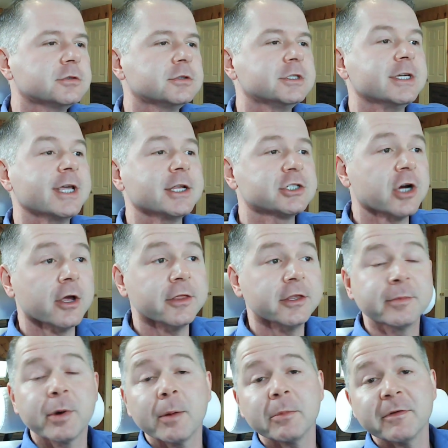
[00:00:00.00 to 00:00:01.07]
DHR, the
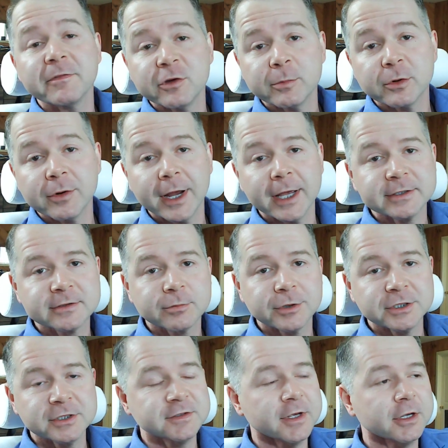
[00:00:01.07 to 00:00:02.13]
Department of Human Rights,
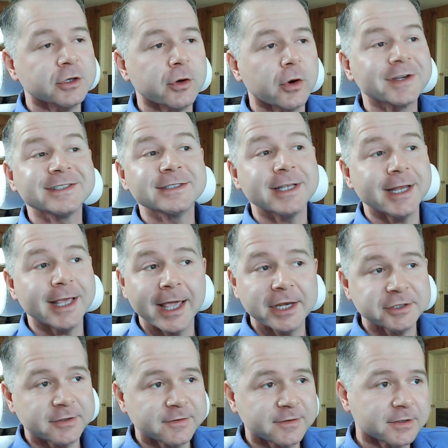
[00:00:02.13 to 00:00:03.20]
which is a New York City
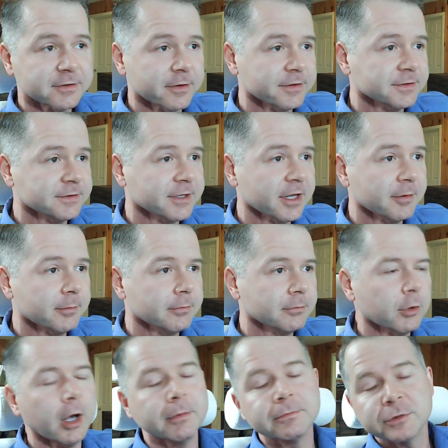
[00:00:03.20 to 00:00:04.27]
agency? So this is going to,
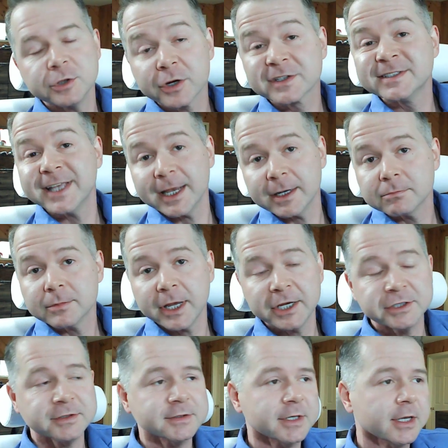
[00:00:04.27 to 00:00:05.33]
well, New York State
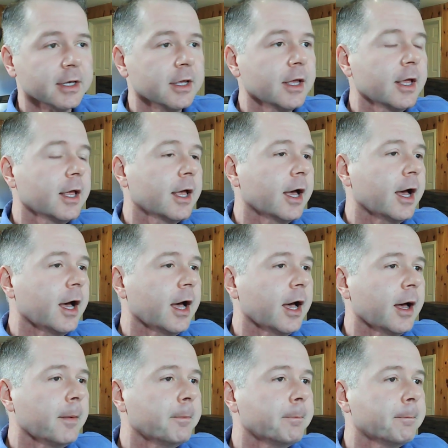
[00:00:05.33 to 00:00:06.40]
agency.
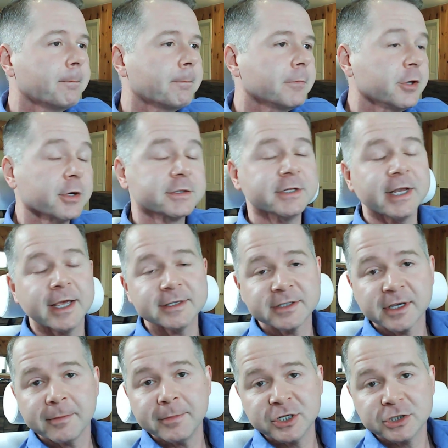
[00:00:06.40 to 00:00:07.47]
New York City has
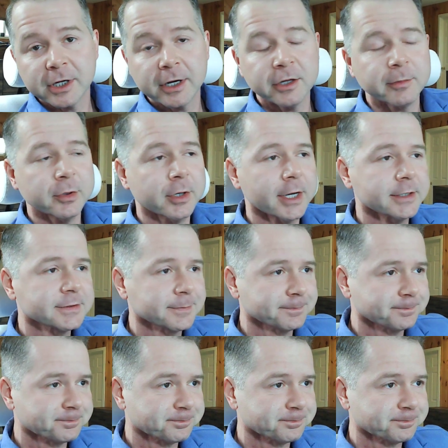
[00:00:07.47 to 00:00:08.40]
a commission on human rights.